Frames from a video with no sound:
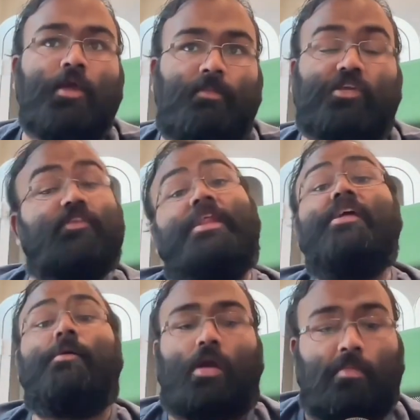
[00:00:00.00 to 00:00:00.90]
But there's an
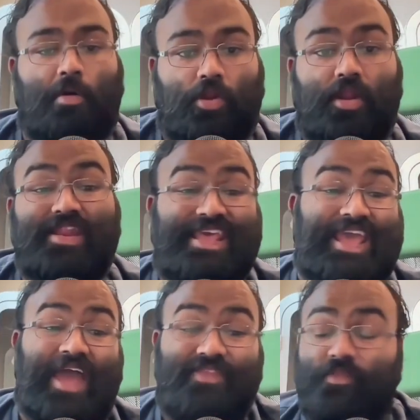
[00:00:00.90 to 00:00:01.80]
income component.
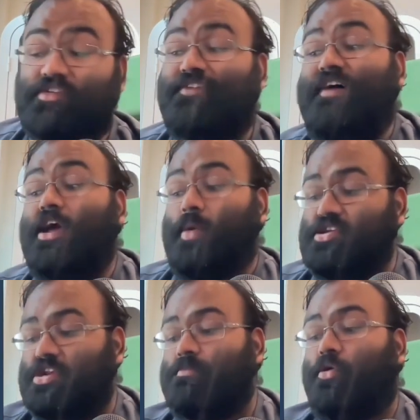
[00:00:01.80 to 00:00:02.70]
And then there's a
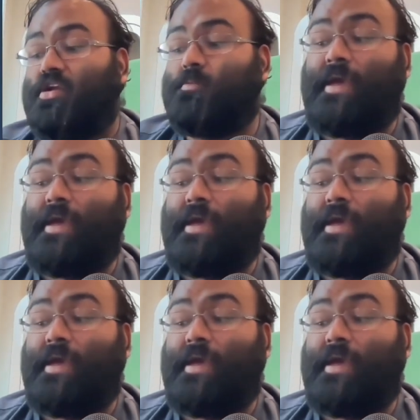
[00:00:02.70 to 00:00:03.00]
valuation component.